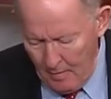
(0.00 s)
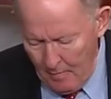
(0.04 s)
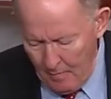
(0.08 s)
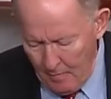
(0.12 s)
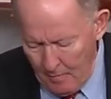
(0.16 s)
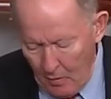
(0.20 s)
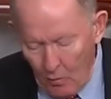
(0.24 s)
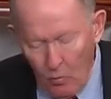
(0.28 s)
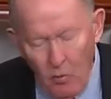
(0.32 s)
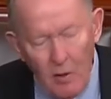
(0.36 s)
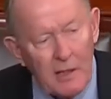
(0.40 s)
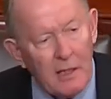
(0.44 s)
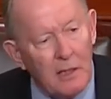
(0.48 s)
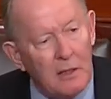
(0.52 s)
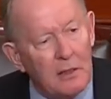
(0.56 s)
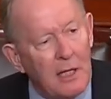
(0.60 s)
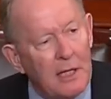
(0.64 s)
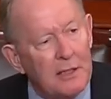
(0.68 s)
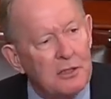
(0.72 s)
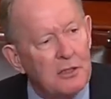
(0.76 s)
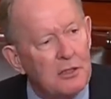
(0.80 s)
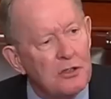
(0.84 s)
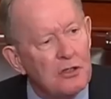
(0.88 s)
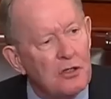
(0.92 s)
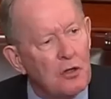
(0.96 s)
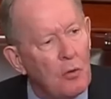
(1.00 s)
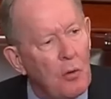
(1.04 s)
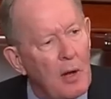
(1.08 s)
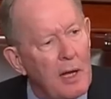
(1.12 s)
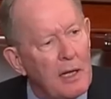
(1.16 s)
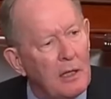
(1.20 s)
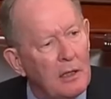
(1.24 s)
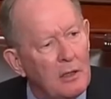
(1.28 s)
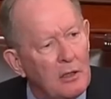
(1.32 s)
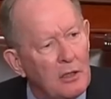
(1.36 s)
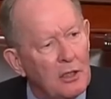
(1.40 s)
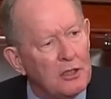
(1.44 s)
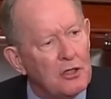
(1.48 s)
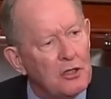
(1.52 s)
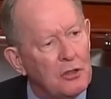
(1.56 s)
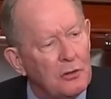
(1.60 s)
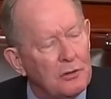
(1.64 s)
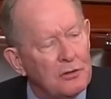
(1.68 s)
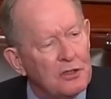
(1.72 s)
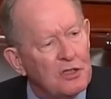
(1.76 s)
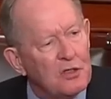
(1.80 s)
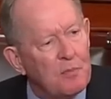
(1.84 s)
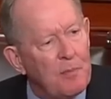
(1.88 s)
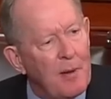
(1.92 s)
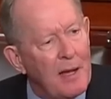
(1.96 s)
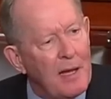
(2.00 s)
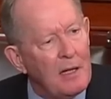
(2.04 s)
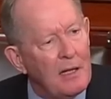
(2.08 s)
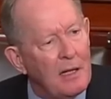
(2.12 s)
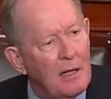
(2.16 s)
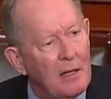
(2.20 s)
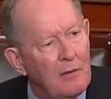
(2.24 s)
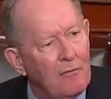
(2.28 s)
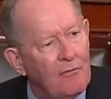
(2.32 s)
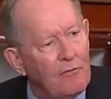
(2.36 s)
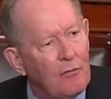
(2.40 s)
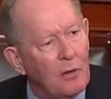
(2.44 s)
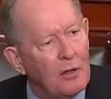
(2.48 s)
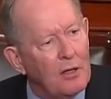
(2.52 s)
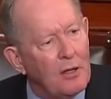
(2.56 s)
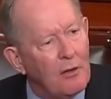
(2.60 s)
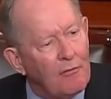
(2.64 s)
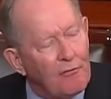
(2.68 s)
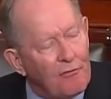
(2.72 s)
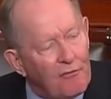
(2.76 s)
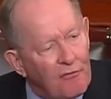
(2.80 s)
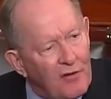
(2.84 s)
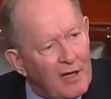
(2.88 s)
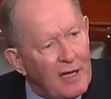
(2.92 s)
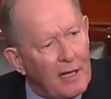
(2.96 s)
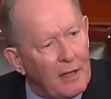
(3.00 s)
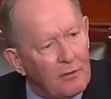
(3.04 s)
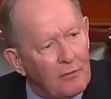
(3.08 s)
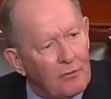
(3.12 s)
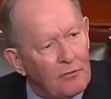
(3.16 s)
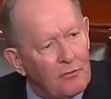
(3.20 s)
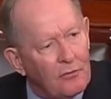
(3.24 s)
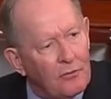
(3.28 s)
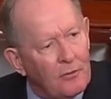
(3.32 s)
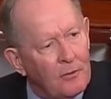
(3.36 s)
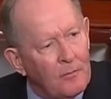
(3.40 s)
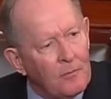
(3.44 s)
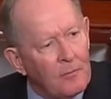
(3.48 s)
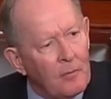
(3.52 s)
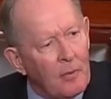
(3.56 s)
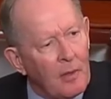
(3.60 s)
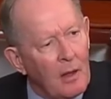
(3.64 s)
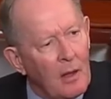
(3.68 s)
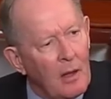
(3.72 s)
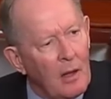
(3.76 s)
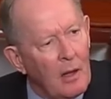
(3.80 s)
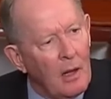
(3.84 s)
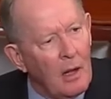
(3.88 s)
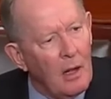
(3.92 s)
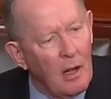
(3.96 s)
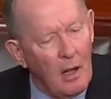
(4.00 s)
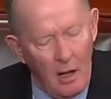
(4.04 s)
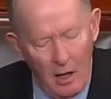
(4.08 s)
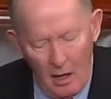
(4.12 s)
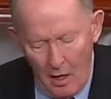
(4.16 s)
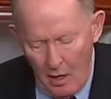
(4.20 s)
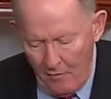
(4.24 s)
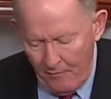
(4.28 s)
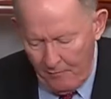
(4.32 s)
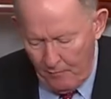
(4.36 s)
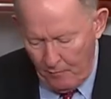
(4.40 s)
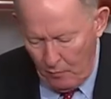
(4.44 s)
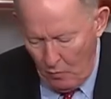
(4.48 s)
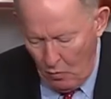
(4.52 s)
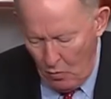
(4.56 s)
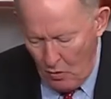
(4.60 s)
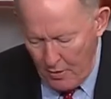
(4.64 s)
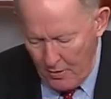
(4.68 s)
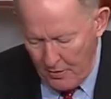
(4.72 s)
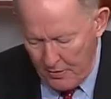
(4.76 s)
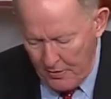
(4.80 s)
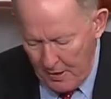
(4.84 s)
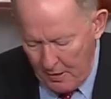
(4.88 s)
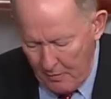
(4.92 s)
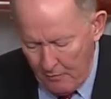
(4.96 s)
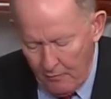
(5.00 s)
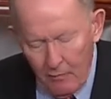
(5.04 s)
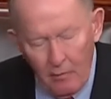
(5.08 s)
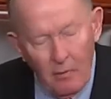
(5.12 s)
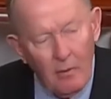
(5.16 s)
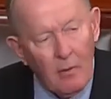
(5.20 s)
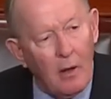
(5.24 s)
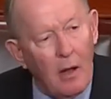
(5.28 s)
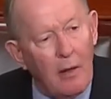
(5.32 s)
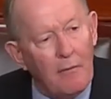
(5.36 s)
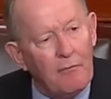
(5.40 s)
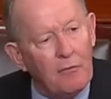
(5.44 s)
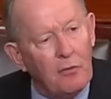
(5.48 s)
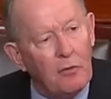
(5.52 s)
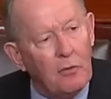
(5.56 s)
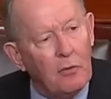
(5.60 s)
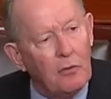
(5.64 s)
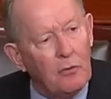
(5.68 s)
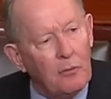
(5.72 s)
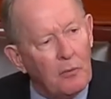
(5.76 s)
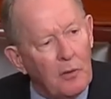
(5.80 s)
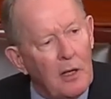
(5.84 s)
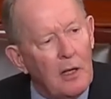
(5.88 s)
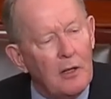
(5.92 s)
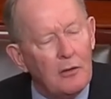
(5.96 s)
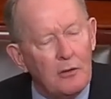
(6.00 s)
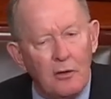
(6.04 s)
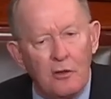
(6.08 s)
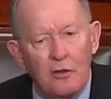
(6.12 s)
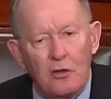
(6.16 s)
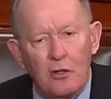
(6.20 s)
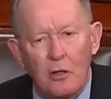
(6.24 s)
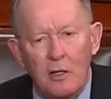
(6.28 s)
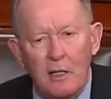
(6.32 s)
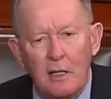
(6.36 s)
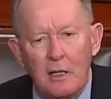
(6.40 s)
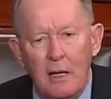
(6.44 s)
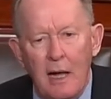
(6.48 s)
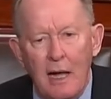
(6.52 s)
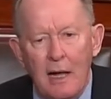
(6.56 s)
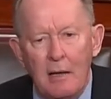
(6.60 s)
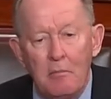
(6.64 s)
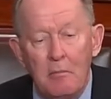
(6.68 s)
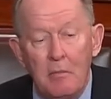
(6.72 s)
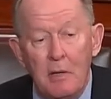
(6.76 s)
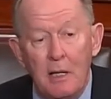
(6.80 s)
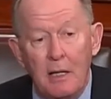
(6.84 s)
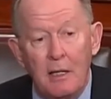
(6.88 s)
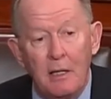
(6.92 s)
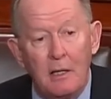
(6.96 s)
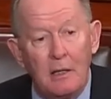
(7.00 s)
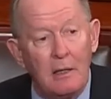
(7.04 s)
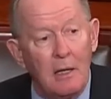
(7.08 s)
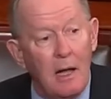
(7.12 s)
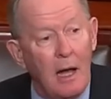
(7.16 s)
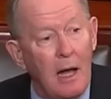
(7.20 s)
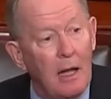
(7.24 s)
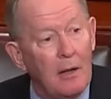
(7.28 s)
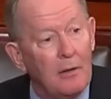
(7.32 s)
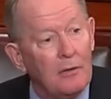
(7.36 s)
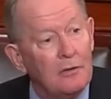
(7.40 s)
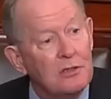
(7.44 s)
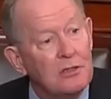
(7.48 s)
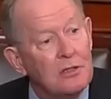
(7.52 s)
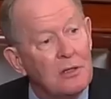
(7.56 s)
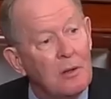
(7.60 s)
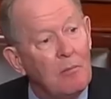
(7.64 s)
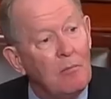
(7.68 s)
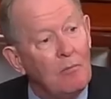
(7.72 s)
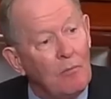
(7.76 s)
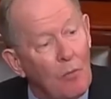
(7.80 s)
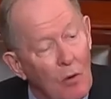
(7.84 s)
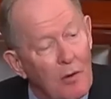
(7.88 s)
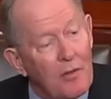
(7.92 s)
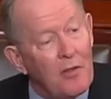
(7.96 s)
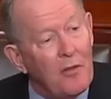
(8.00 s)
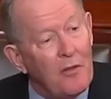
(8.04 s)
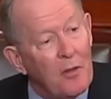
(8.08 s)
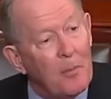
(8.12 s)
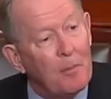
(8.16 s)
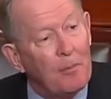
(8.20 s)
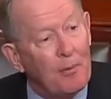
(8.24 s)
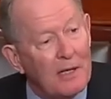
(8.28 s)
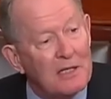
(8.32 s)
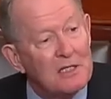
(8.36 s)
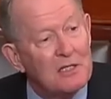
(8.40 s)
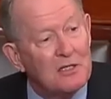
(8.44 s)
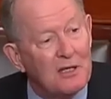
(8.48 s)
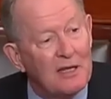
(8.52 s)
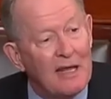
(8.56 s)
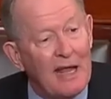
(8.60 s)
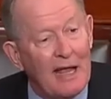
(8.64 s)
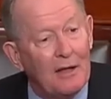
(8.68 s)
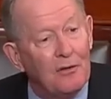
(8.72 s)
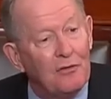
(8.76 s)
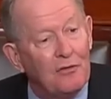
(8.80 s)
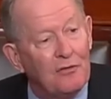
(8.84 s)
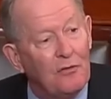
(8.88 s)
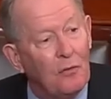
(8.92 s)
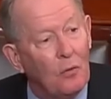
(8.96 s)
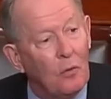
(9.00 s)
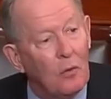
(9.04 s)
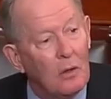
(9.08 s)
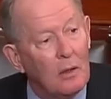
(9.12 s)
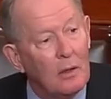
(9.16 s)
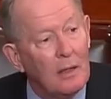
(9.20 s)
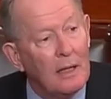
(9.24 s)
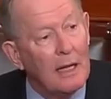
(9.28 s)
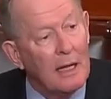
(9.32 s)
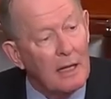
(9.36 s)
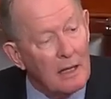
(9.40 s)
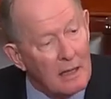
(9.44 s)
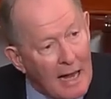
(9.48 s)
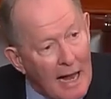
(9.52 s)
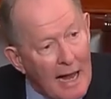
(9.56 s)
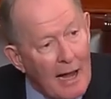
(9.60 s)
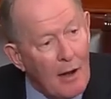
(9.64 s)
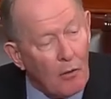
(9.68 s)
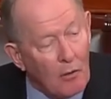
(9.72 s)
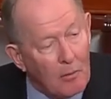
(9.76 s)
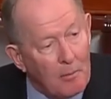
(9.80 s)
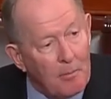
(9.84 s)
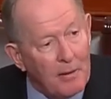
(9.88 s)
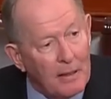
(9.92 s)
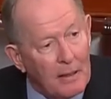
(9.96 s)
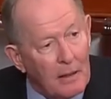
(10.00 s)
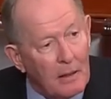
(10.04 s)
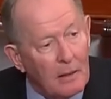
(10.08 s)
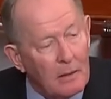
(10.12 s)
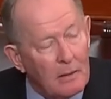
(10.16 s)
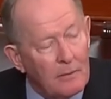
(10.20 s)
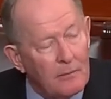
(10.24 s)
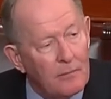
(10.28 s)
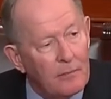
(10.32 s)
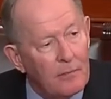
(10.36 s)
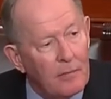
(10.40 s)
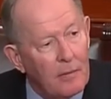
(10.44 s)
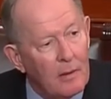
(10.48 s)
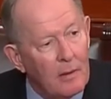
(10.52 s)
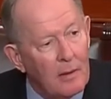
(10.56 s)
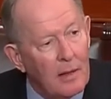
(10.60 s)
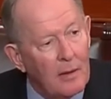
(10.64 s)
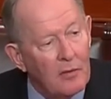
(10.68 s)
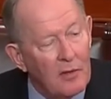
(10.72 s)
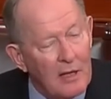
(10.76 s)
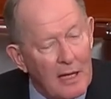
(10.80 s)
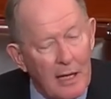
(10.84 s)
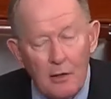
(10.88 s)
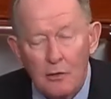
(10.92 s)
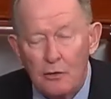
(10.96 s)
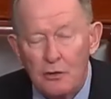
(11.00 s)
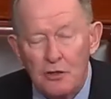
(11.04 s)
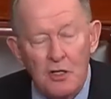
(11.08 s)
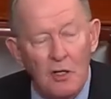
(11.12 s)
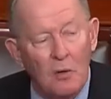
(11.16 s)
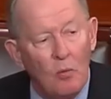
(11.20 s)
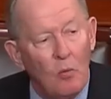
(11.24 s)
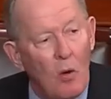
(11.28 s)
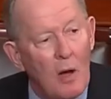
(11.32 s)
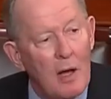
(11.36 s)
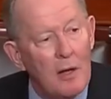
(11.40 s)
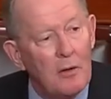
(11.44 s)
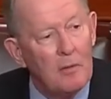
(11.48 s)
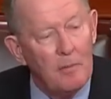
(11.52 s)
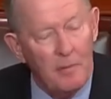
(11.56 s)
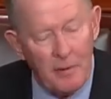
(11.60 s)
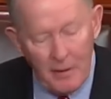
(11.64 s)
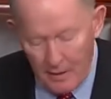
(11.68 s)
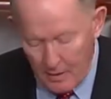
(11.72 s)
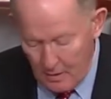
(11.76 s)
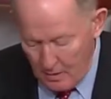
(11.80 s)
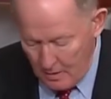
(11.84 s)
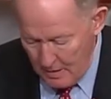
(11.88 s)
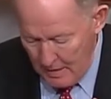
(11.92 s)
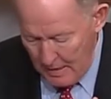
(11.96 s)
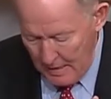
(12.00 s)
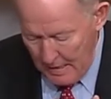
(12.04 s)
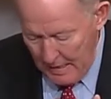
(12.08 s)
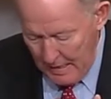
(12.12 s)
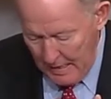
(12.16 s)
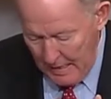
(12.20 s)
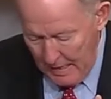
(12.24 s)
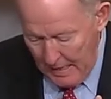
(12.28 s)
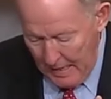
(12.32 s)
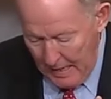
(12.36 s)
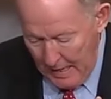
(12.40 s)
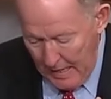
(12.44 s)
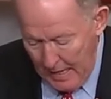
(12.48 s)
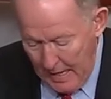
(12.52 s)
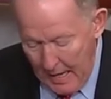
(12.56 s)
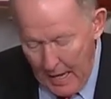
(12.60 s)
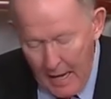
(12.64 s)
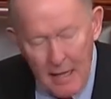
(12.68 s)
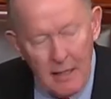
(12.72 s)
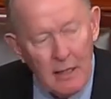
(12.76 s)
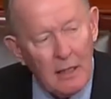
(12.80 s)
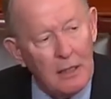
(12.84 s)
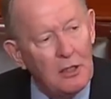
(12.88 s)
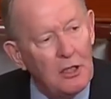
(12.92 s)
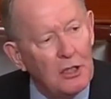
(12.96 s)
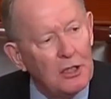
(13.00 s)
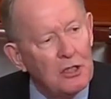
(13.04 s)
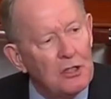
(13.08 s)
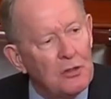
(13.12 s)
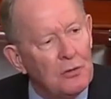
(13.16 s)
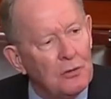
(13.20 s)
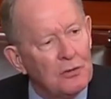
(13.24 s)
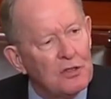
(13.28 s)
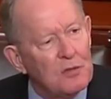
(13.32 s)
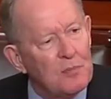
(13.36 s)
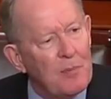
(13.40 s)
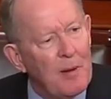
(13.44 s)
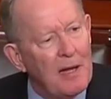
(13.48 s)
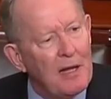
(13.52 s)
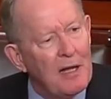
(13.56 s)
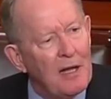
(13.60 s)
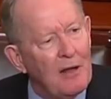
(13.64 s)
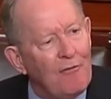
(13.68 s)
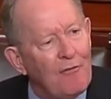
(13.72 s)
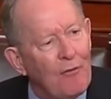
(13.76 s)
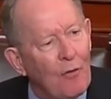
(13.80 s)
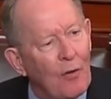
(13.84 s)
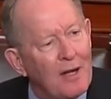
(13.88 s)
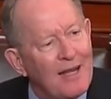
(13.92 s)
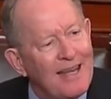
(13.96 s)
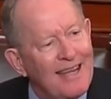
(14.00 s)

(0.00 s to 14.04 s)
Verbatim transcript: But what it does is create additional spending for defense of more than of $339 million, more than the president asked for in our bill, the energy and water bill, and additional spending for